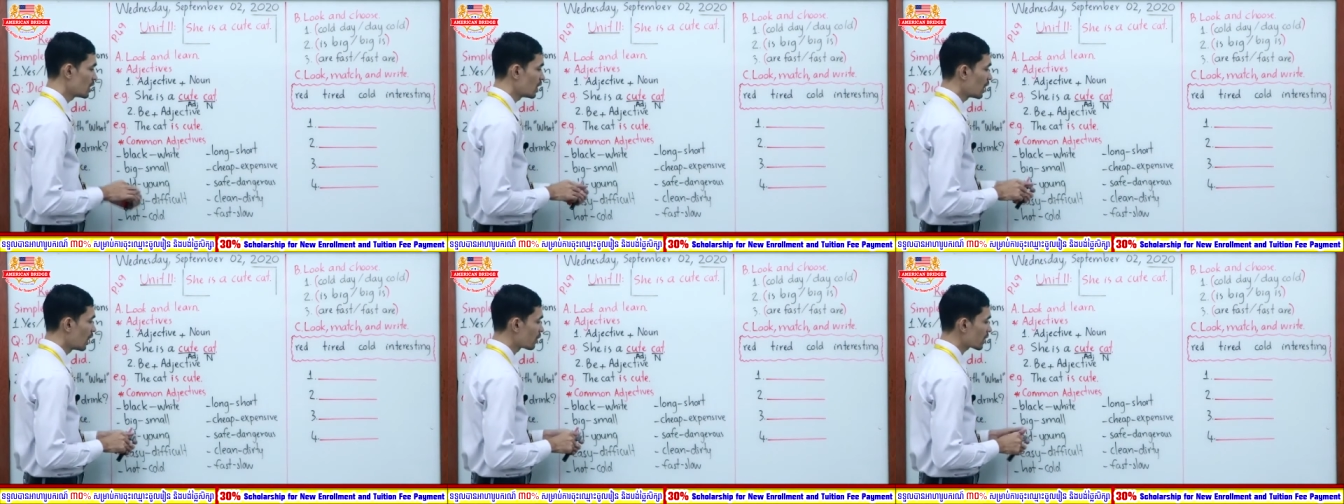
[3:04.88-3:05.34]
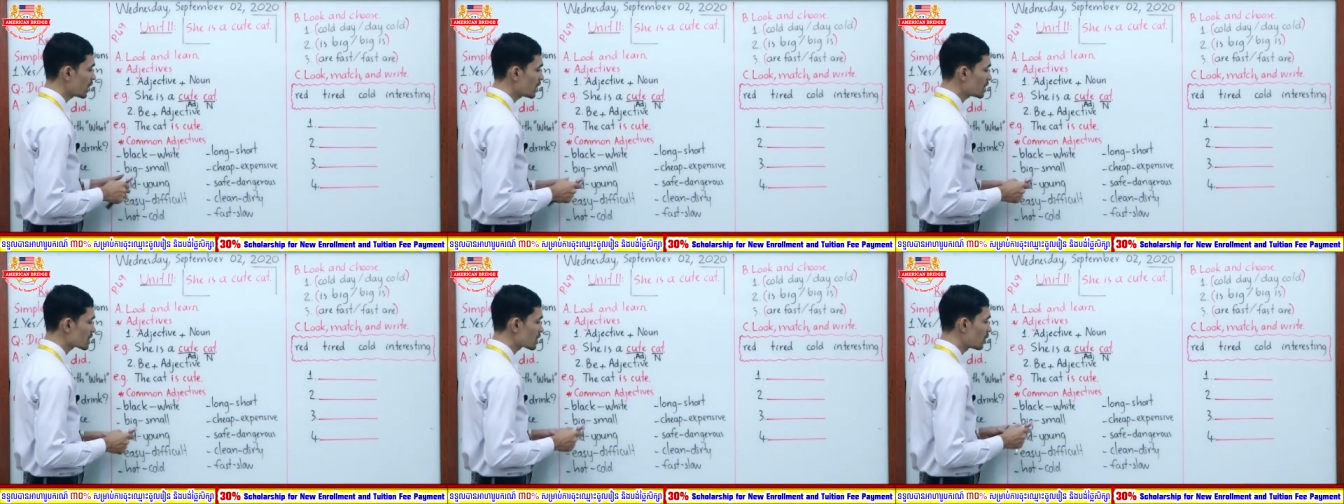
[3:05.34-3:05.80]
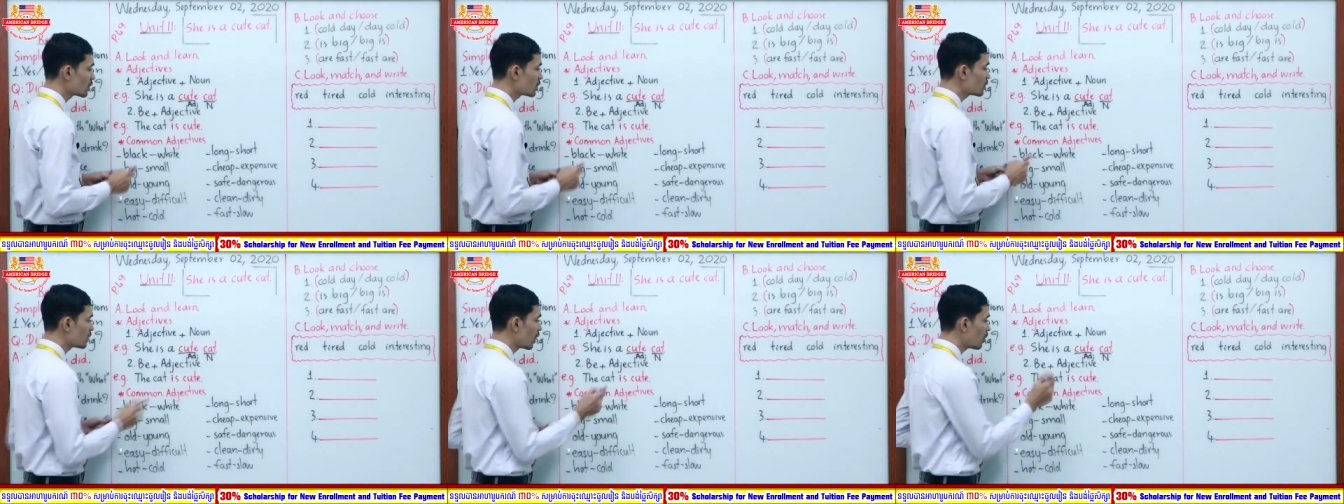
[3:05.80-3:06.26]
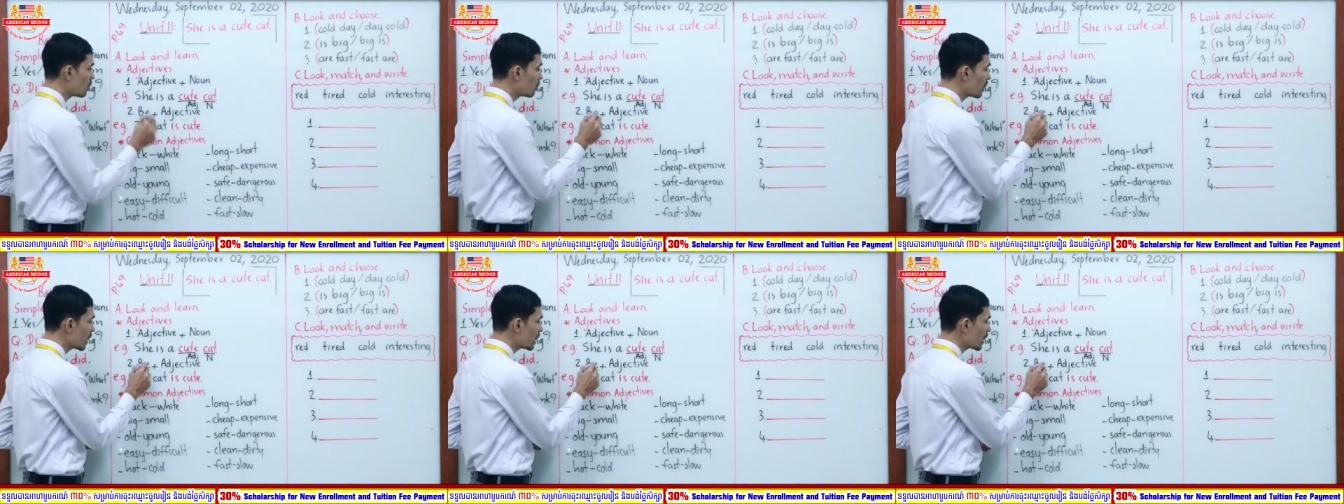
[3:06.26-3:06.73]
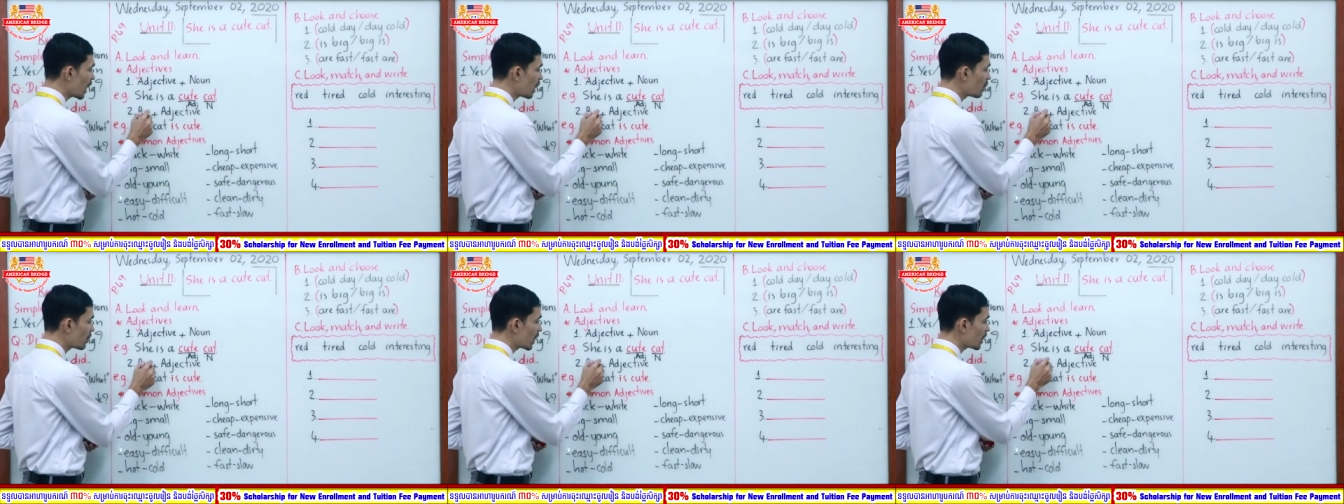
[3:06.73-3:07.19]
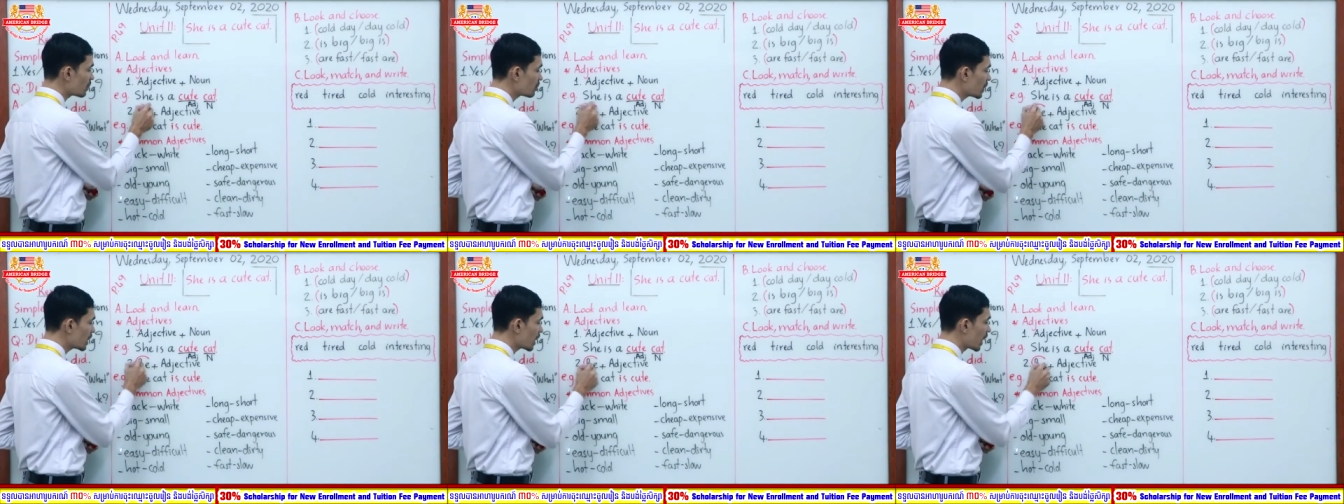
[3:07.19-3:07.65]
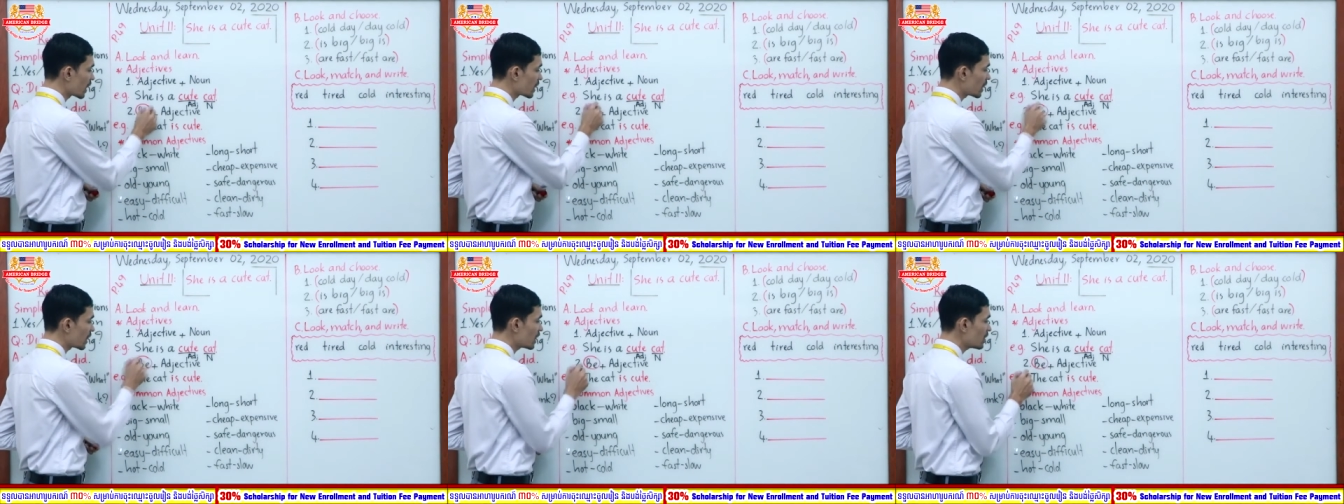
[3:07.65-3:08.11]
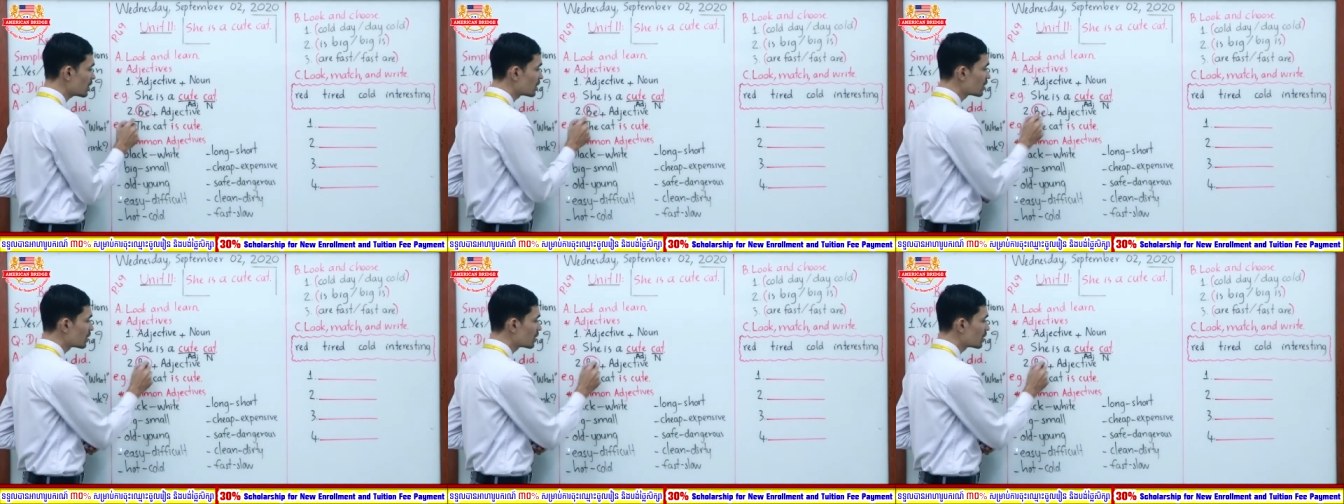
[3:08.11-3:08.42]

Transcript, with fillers: Okay, so you know B, how many B are there?